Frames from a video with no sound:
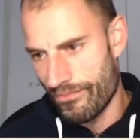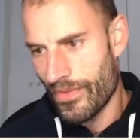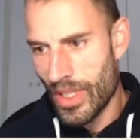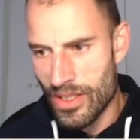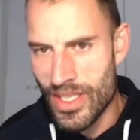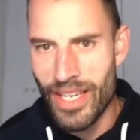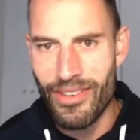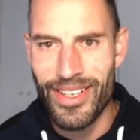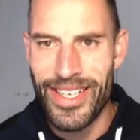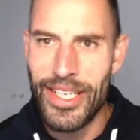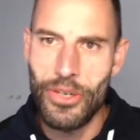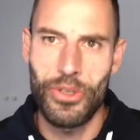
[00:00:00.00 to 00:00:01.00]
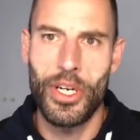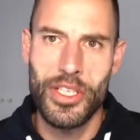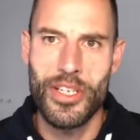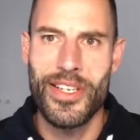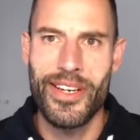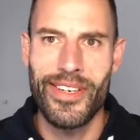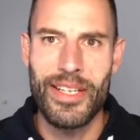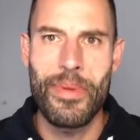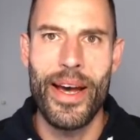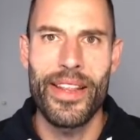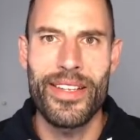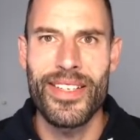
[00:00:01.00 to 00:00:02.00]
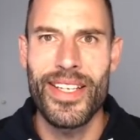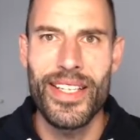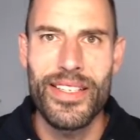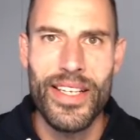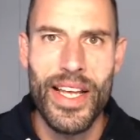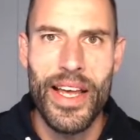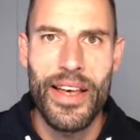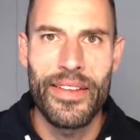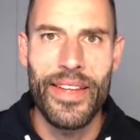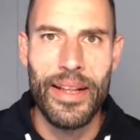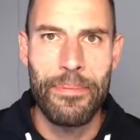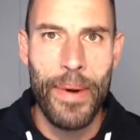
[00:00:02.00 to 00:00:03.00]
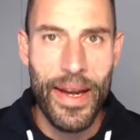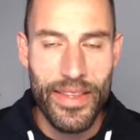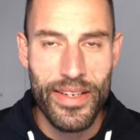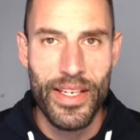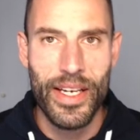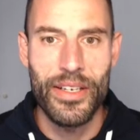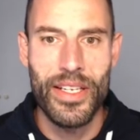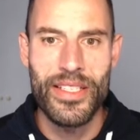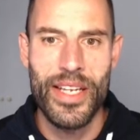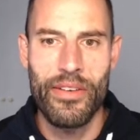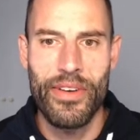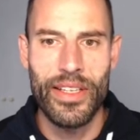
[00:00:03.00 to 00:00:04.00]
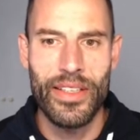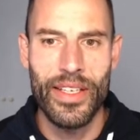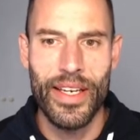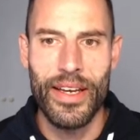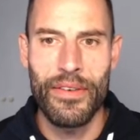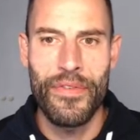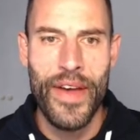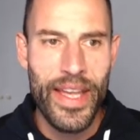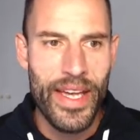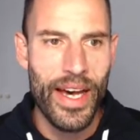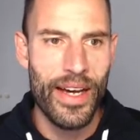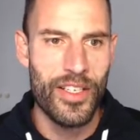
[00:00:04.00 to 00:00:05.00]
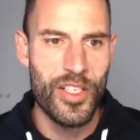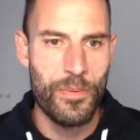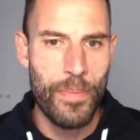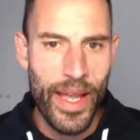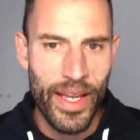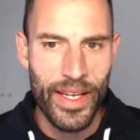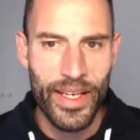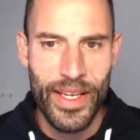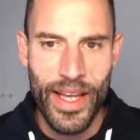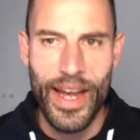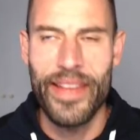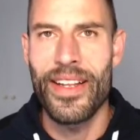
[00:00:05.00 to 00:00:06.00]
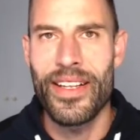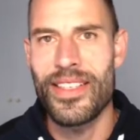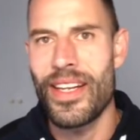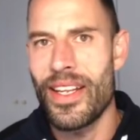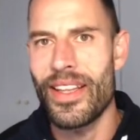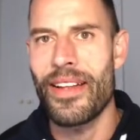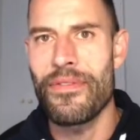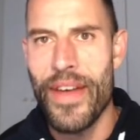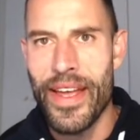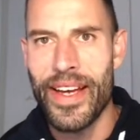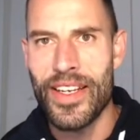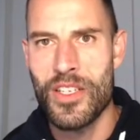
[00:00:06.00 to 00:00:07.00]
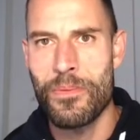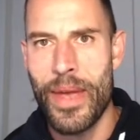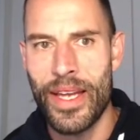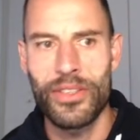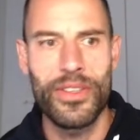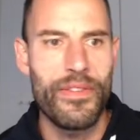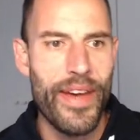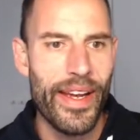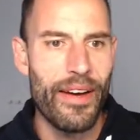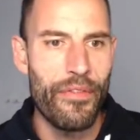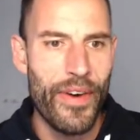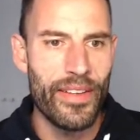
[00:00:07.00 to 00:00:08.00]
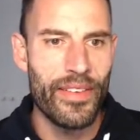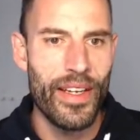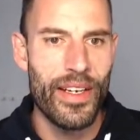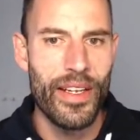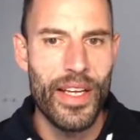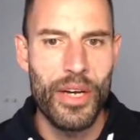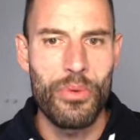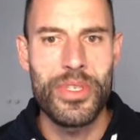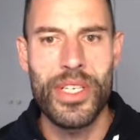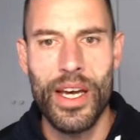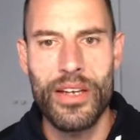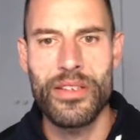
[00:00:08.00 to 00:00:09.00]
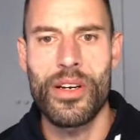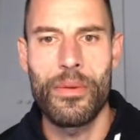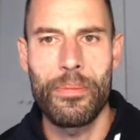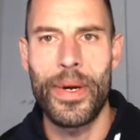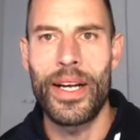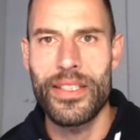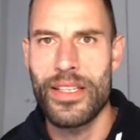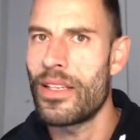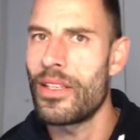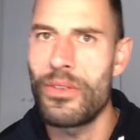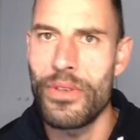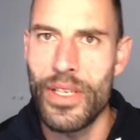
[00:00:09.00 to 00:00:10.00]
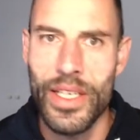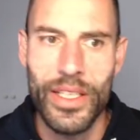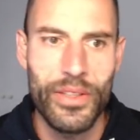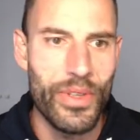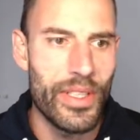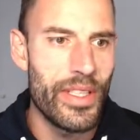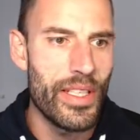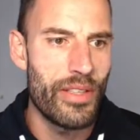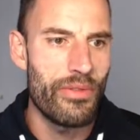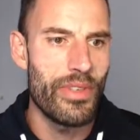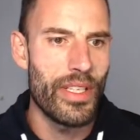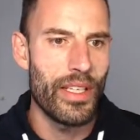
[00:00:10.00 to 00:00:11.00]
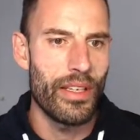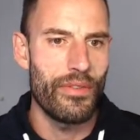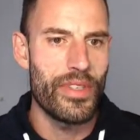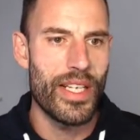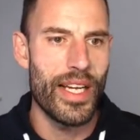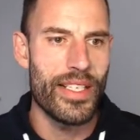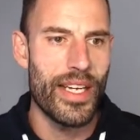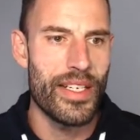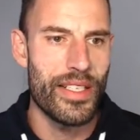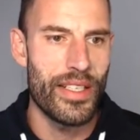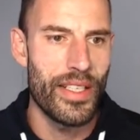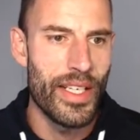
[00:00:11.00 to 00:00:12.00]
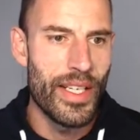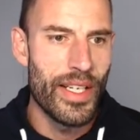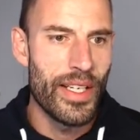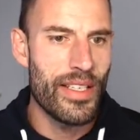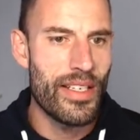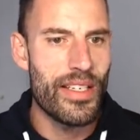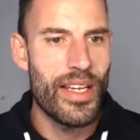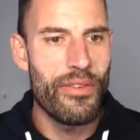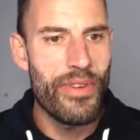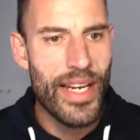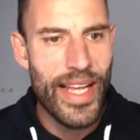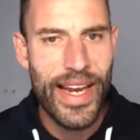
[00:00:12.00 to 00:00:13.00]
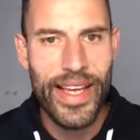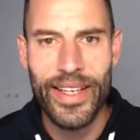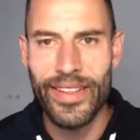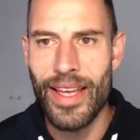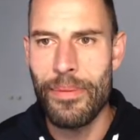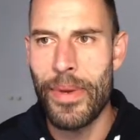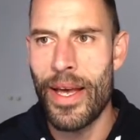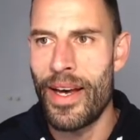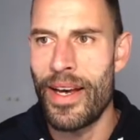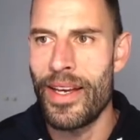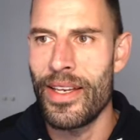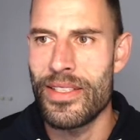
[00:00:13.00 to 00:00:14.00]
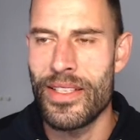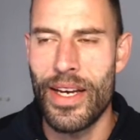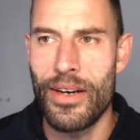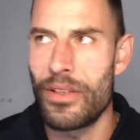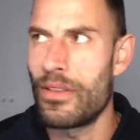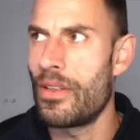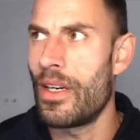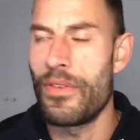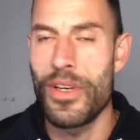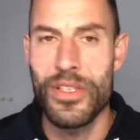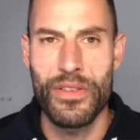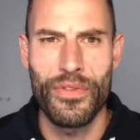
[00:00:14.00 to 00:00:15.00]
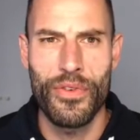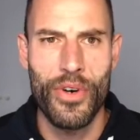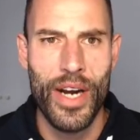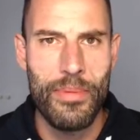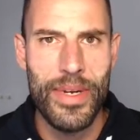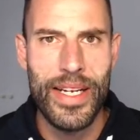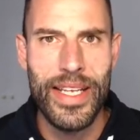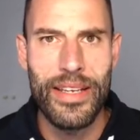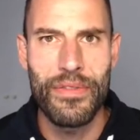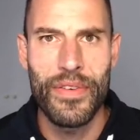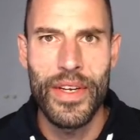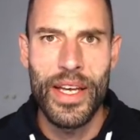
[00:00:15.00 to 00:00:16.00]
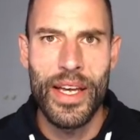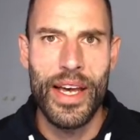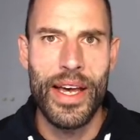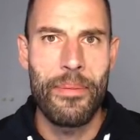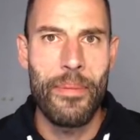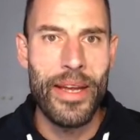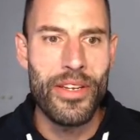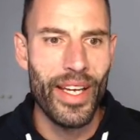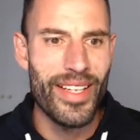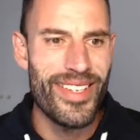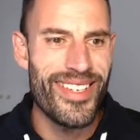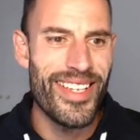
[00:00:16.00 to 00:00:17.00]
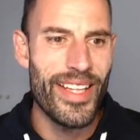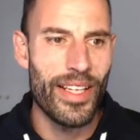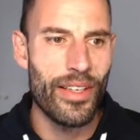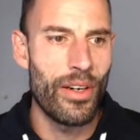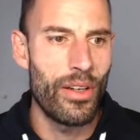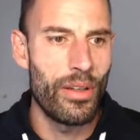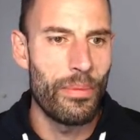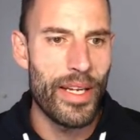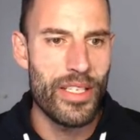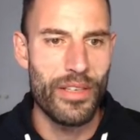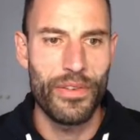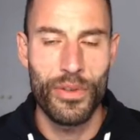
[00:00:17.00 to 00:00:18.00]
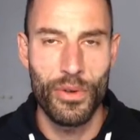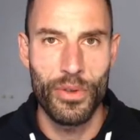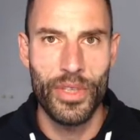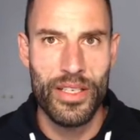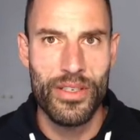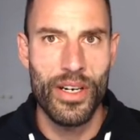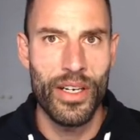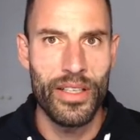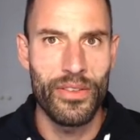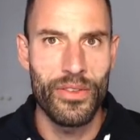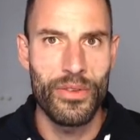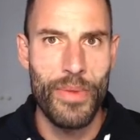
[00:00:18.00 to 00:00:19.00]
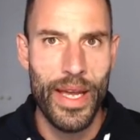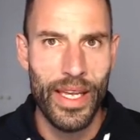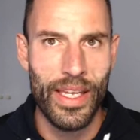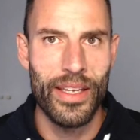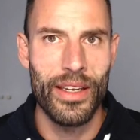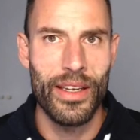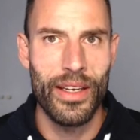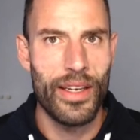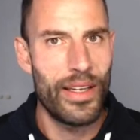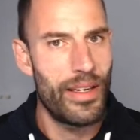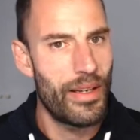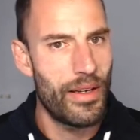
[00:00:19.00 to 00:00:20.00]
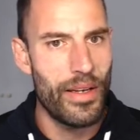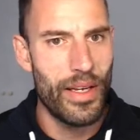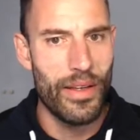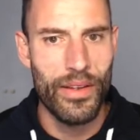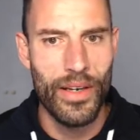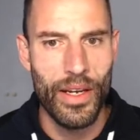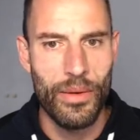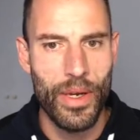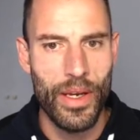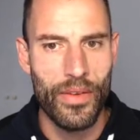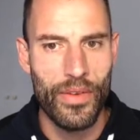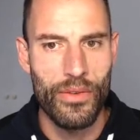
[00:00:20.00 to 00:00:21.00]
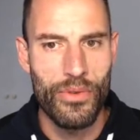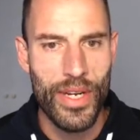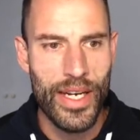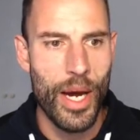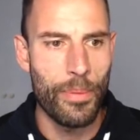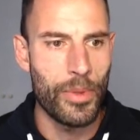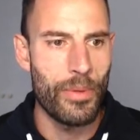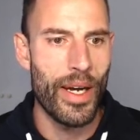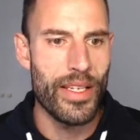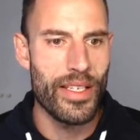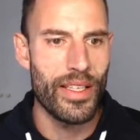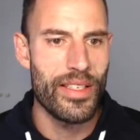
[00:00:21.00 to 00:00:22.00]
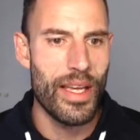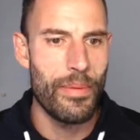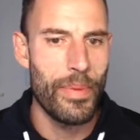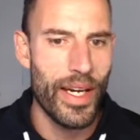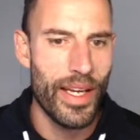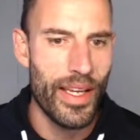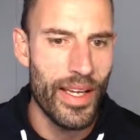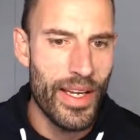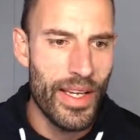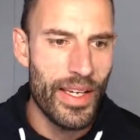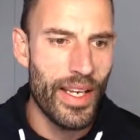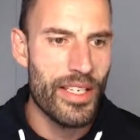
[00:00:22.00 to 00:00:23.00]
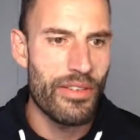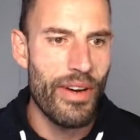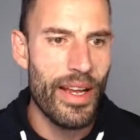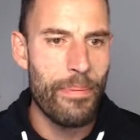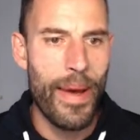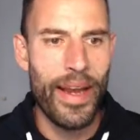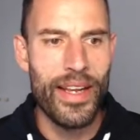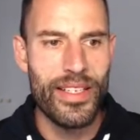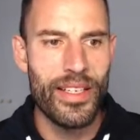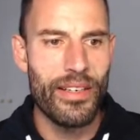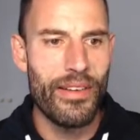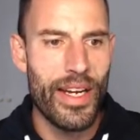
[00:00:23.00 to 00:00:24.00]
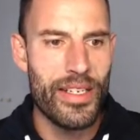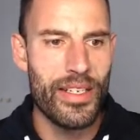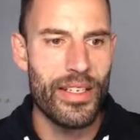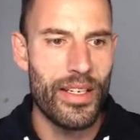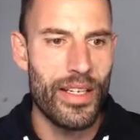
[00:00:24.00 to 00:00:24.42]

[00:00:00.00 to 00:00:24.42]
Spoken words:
secretly, or not so secretly behind the scenes, that Python code is generating a Vega spec and then sending that Vega spec to the Vega front end, which goes and compiles it into a D3 visualization. This is a really elegant API. It's now on version 4, I believe. And you can see that a whole bunch of thought has gone into making, really optimizing this API. It has great pandas integration.